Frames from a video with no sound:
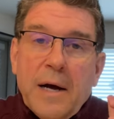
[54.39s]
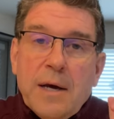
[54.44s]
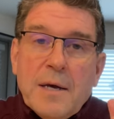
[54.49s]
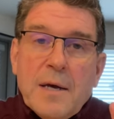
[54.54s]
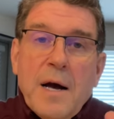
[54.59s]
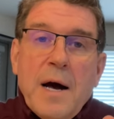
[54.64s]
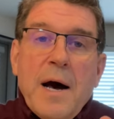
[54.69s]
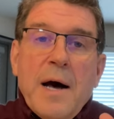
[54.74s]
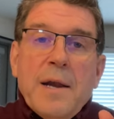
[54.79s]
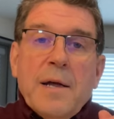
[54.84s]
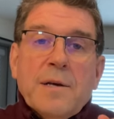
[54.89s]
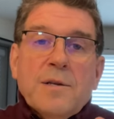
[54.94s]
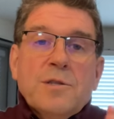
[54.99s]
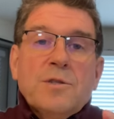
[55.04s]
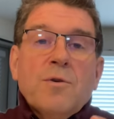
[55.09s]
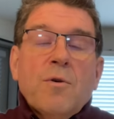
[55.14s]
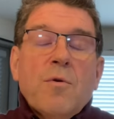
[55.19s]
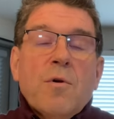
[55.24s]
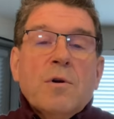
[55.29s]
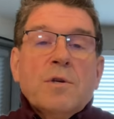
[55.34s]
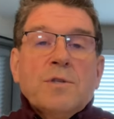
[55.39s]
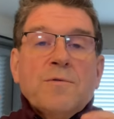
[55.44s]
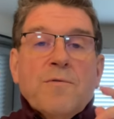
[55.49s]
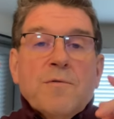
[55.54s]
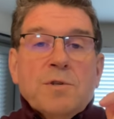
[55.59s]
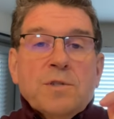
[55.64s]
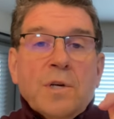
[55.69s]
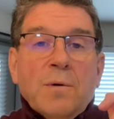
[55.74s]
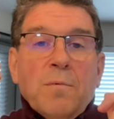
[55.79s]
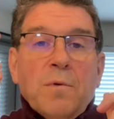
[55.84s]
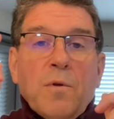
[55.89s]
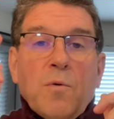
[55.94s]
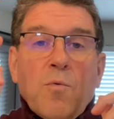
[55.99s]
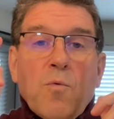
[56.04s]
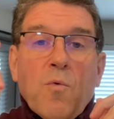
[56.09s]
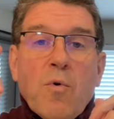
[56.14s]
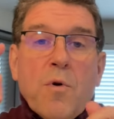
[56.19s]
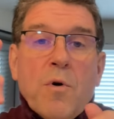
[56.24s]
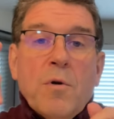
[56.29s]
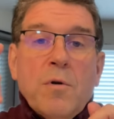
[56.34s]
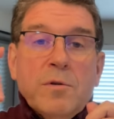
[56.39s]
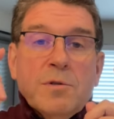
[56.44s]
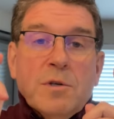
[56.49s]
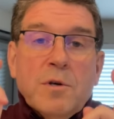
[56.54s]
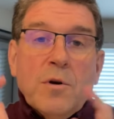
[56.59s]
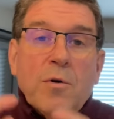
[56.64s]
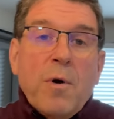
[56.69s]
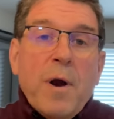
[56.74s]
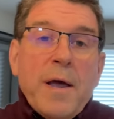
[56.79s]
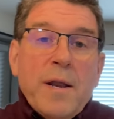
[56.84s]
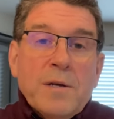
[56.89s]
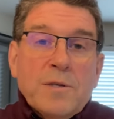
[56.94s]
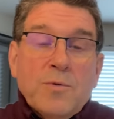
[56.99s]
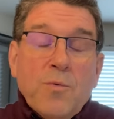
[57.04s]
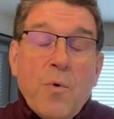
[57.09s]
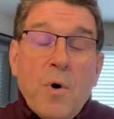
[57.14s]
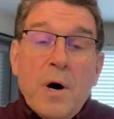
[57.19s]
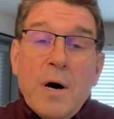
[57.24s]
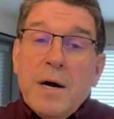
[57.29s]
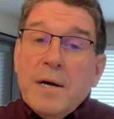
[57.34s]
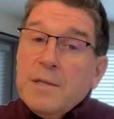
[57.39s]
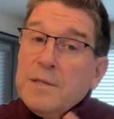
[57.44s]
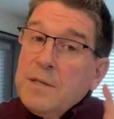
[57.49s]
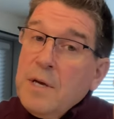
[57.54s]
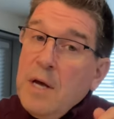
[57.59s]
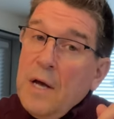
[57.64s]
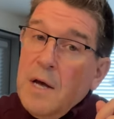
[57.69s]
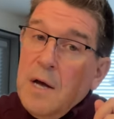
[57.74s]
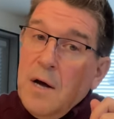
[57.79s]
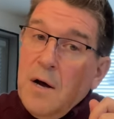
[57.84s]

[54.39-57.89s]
iconic source for some of the world's greatest wines,